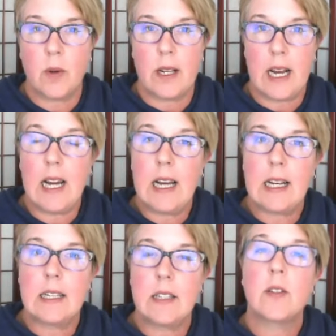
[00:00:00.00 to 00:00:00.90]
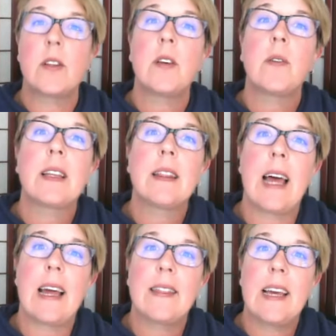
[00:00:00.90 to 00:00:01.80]
going on so that you can
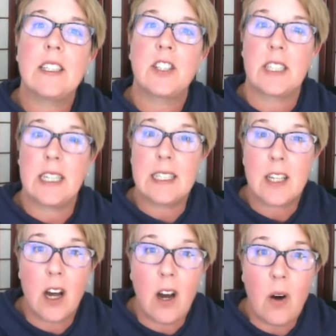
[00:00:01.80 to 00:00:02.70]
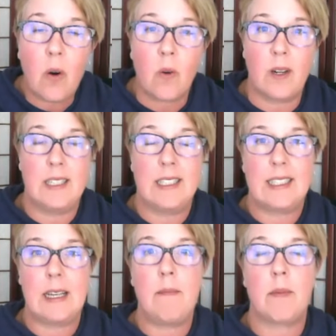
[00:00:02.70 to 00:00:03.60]
let that shit go in
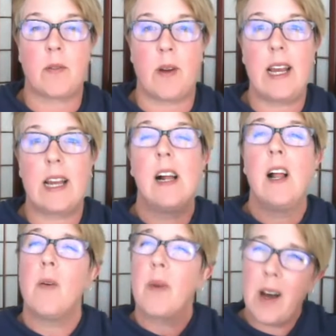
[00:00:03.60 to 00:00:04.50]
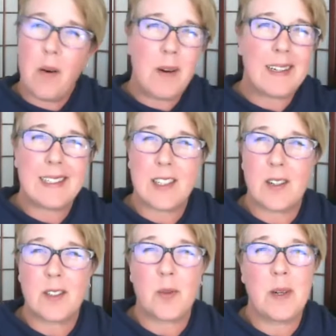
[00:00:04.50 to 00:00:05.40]
December, right? We all want to
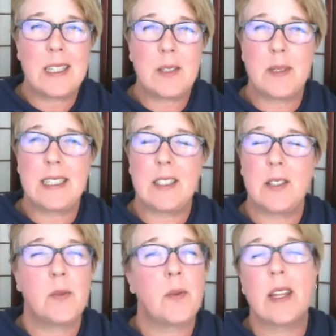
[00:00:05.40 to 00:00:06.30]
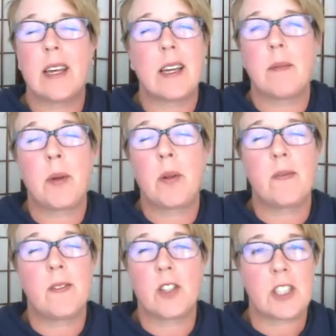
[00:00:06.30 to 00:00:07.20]
start 2022 with like a
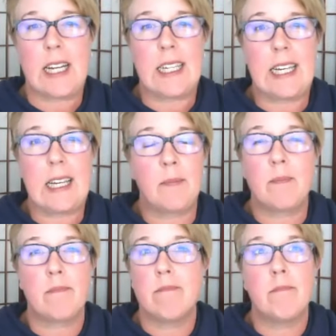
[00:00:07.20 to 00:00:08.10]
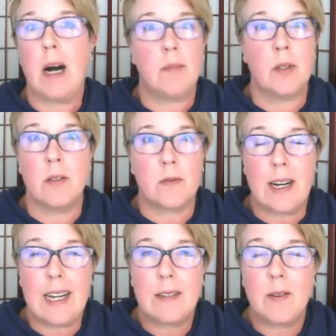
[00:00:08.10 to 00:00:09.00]
beautiful, shiny bauble,
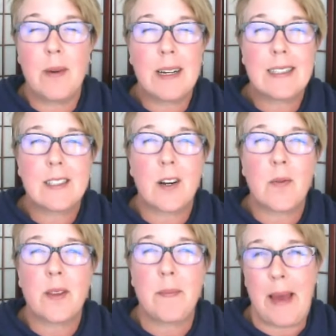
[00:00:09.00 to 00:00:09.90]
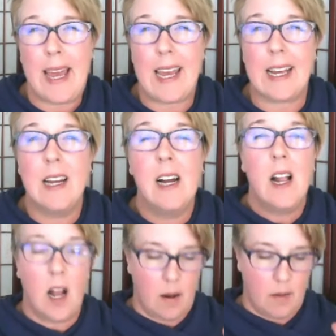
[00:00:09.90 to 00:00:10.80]
right? We want to start with a bang.
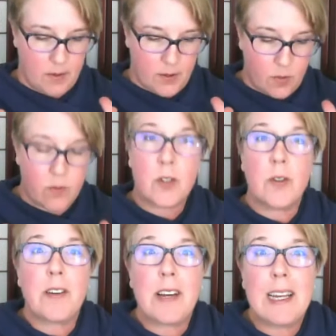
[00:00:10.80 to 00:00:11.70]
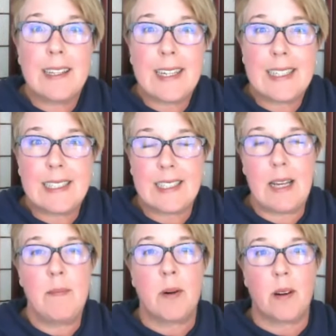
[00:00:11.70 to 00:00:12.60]
Um, so do your healing in
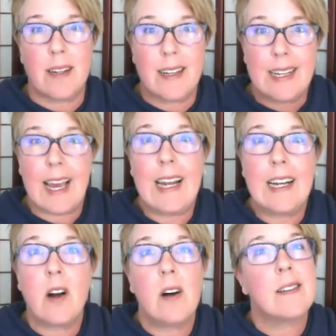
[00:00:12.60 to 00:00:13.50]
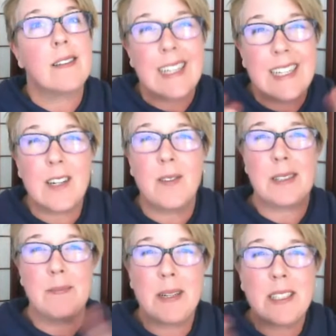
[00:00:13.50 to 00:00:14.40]
December. Get it, you know,
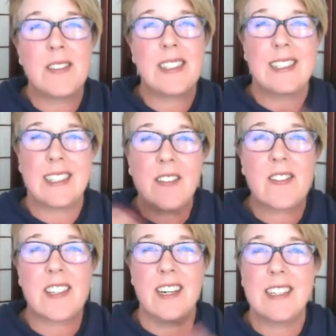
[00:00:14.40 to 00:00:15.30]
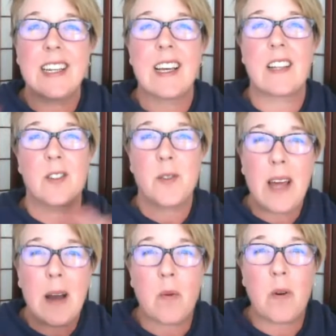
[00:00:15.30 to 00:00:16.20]
as much of the stuff done. Do
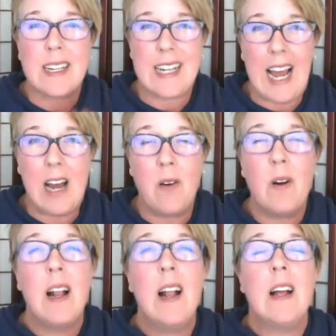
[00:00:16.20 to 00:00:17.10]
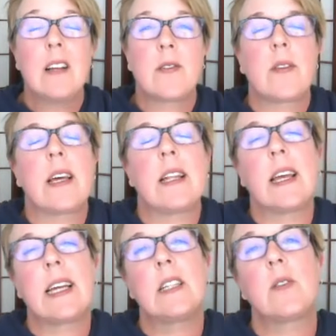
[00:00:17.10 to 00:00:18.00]
that work now so that,
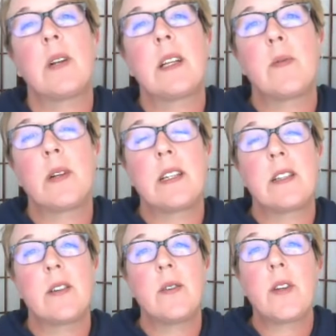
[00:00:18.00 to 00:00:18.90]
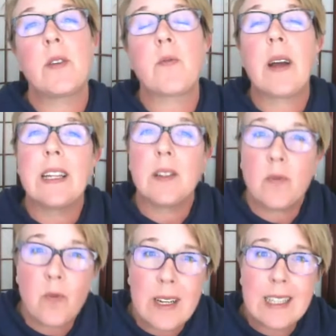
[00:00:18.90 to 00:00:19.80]
like in 2022, you're ready to
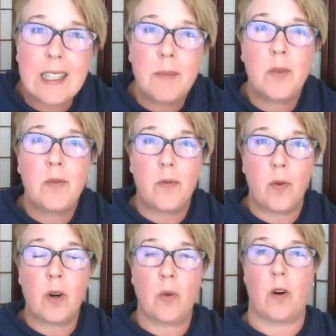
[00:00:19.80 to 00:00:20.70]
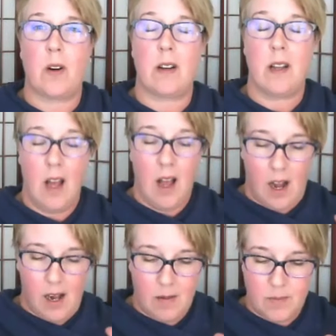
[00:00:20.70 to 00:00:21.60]
really move forward.
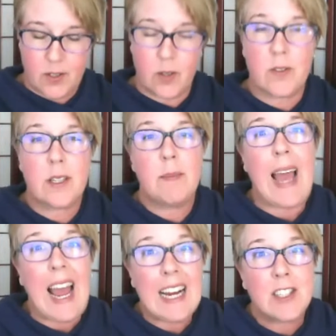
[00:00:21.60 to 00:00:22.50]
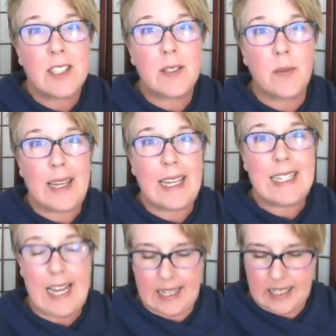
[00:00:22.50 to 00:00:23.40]
Um, so, some actions that we can
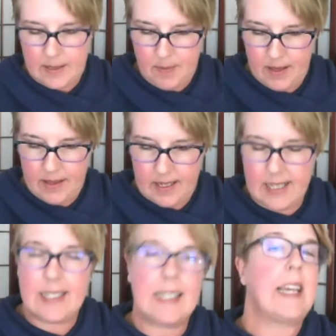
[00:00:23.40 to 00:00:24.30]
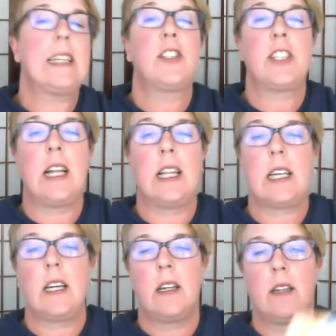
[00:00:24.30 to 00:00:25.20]
take this month is
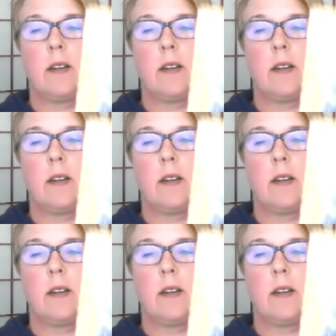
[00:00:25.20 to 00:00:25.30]
angelic